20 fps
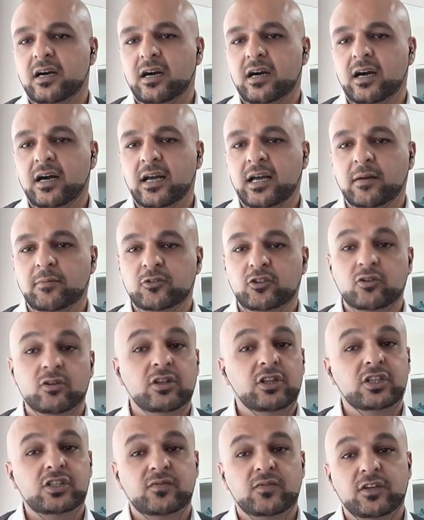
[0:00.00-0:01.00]
I am doing
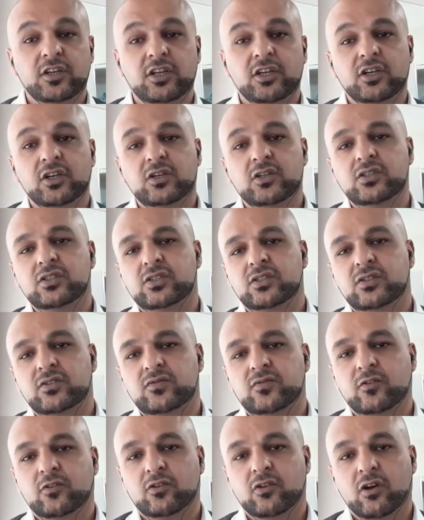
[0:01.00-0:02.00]
these videos
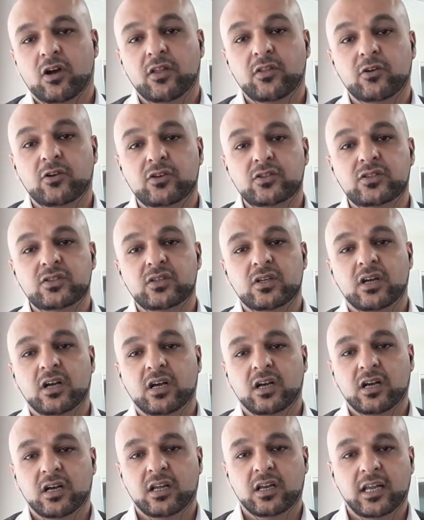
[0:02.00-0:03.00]
for others
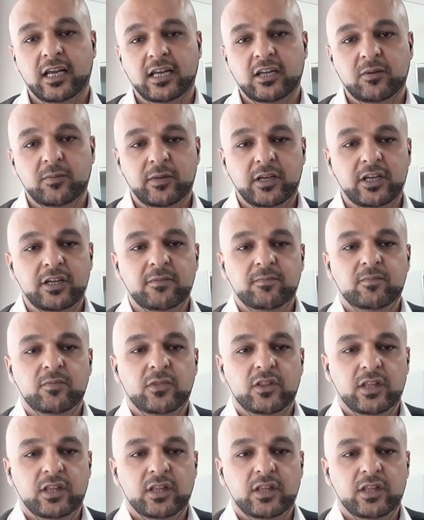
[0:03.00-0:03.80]
like me